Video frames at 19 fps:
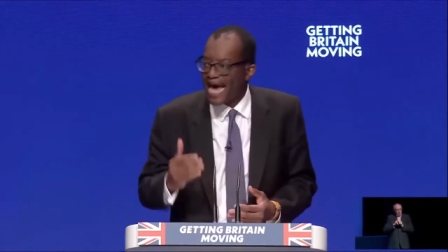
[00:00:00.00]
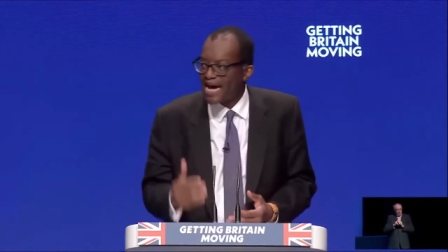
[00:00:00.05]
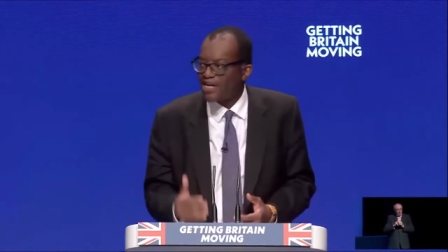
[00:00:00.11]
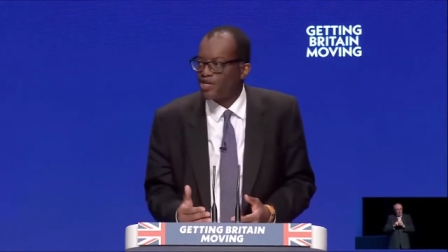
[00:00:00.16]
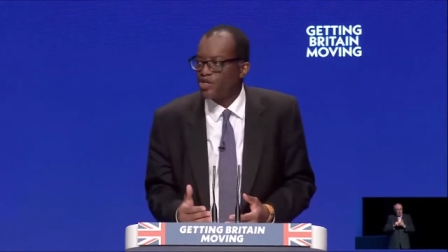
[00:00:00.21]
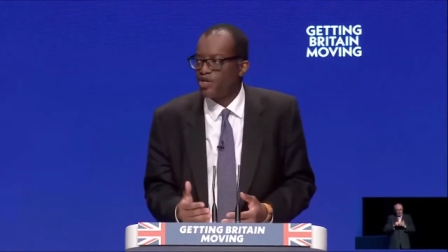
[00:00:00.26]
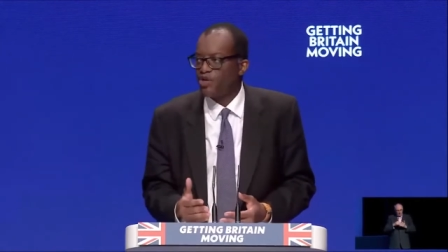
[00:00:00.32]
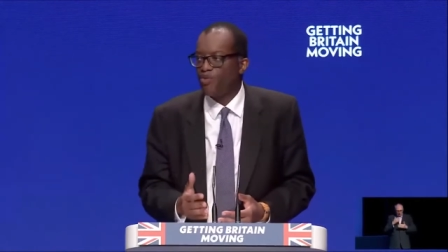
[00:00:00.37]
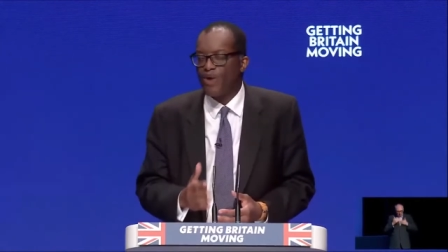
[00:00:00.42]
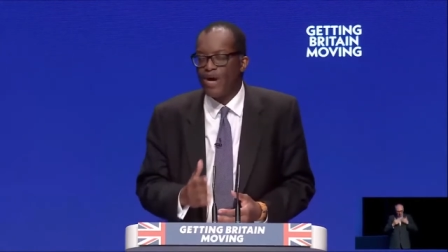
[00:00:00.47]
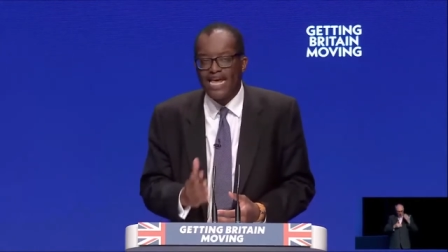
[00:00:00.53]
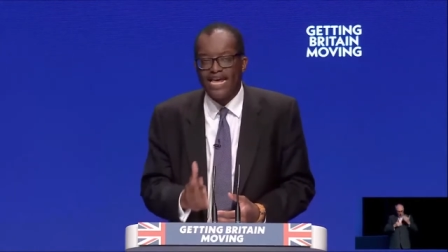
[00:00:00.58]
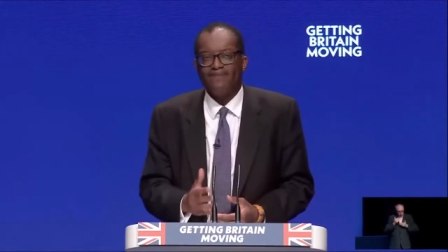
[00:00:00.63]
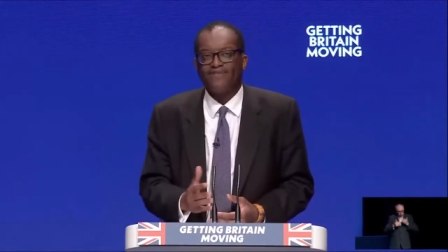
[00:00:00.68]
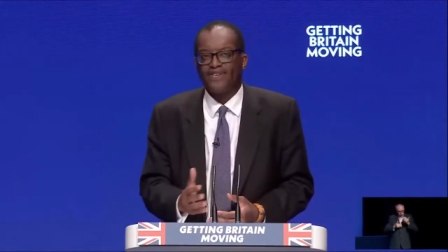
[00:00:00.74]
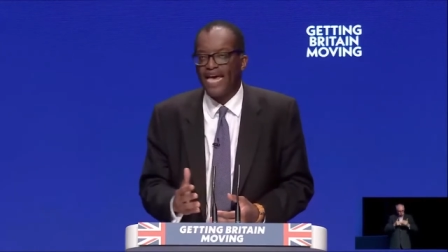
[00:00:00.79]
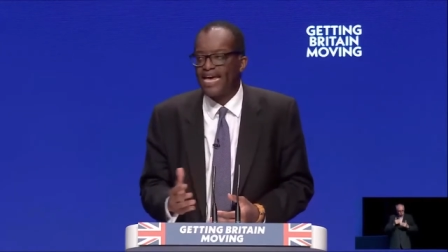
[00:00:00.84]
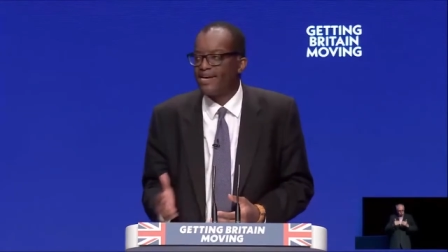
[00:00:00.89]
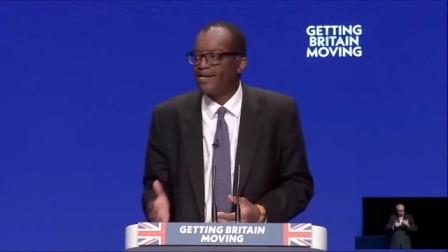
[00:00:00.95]
action we
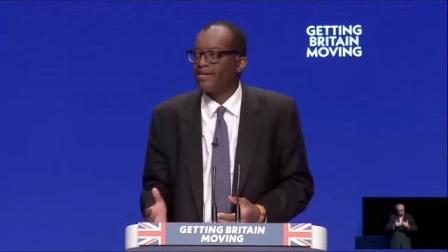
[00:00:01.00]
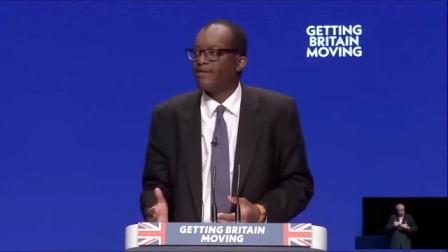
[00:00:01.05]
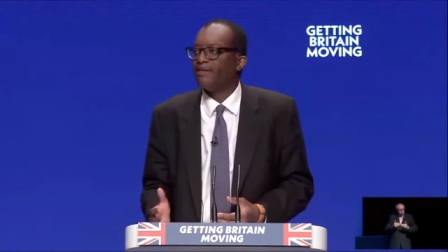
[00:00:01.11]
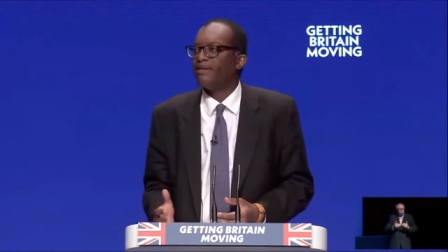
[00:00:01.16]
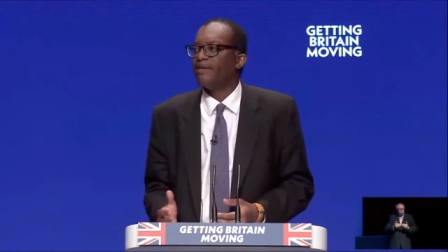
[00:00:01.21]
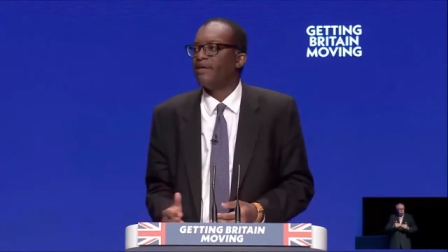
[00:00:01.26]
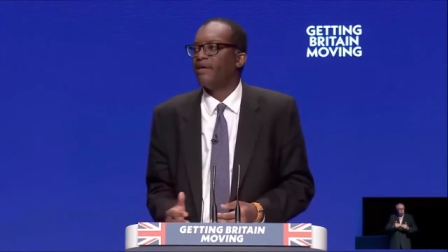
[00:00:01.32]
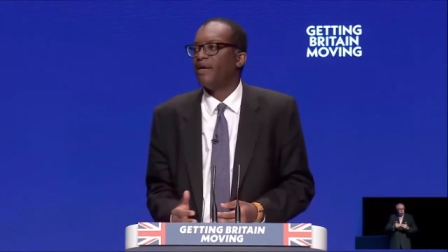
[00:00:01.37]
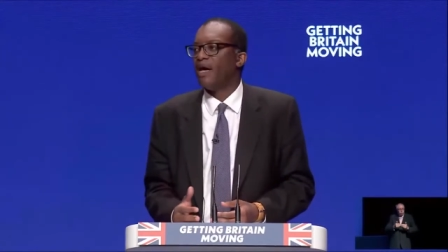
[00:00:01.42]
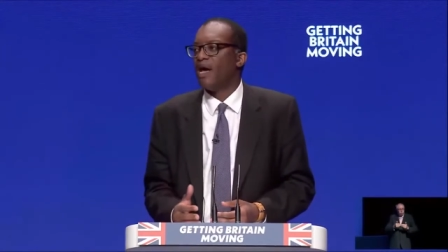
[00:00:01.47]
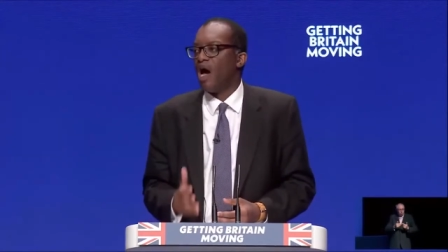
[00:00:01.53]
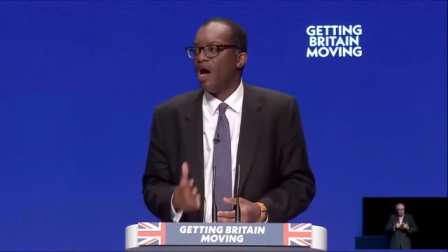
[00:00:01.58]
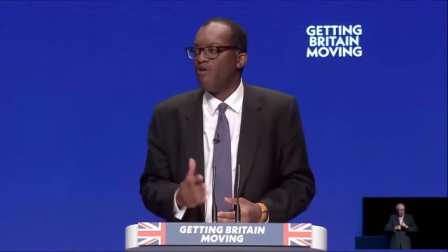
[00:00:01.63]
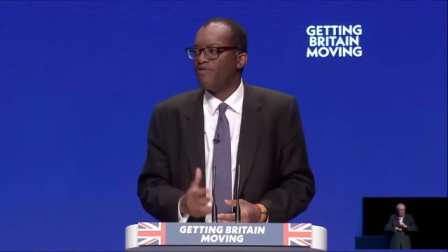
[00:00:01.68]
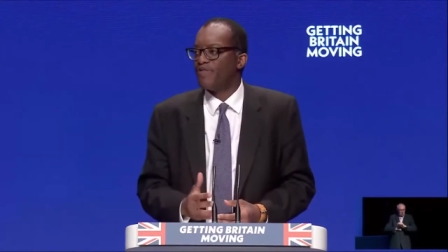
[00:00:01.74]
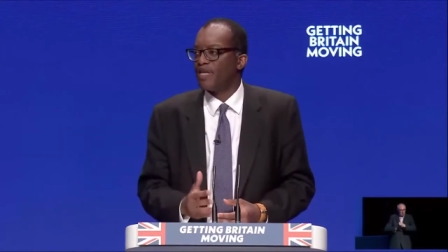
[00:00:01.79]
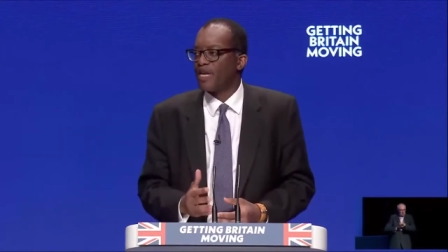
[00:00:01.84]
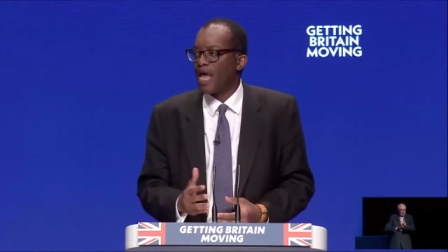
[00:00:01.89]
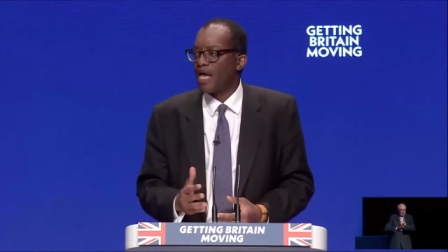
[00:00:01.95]
have taken
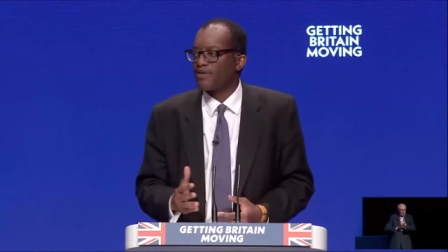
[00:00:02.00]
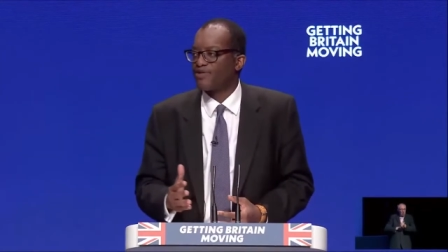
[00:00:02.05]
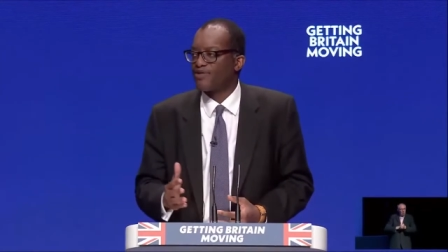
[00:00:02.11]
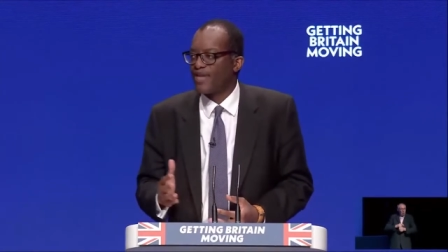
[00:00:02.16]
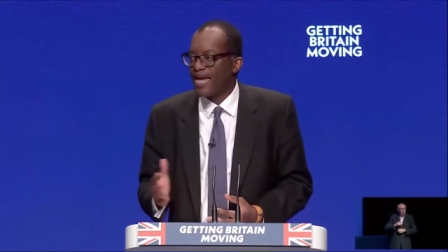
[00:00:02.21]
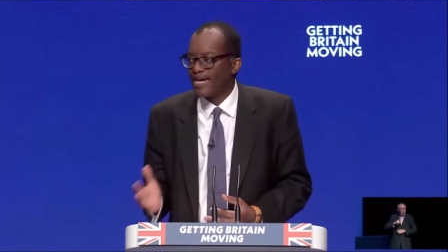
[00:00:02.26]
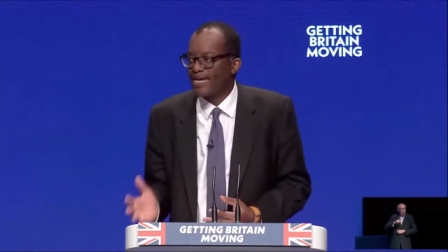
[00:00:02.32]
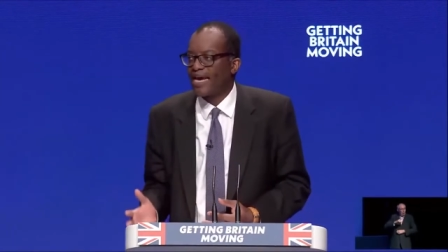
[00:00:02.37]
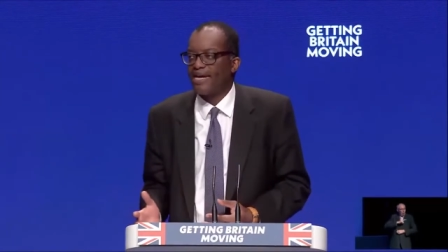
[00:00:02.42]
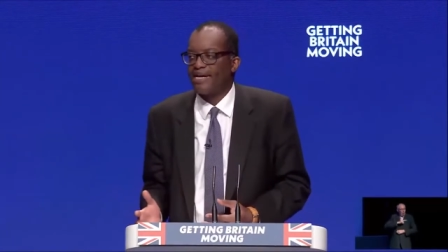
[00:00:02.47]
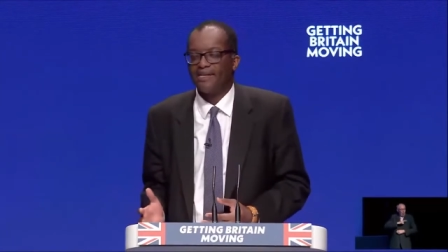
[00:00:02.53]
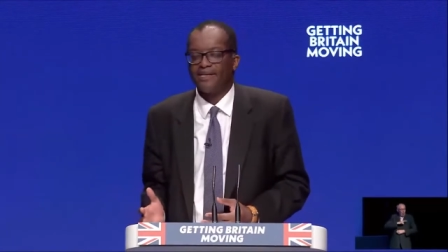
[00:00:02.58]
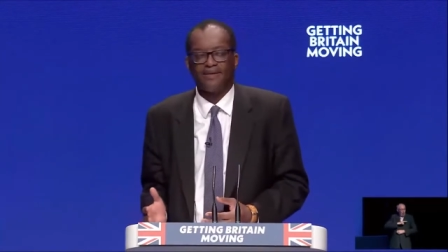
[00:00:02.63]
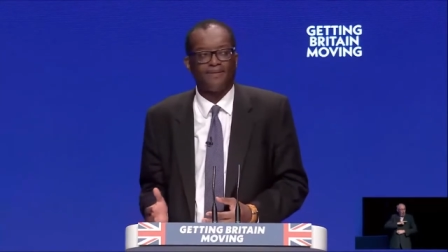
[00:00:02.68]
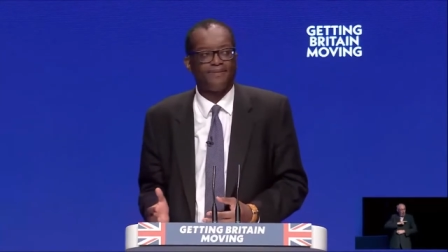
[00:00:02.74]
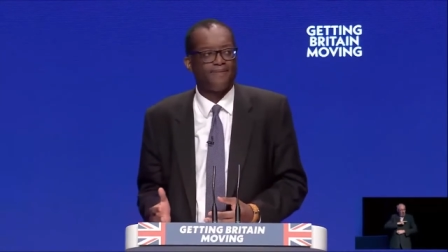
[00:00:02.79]
over the last decade.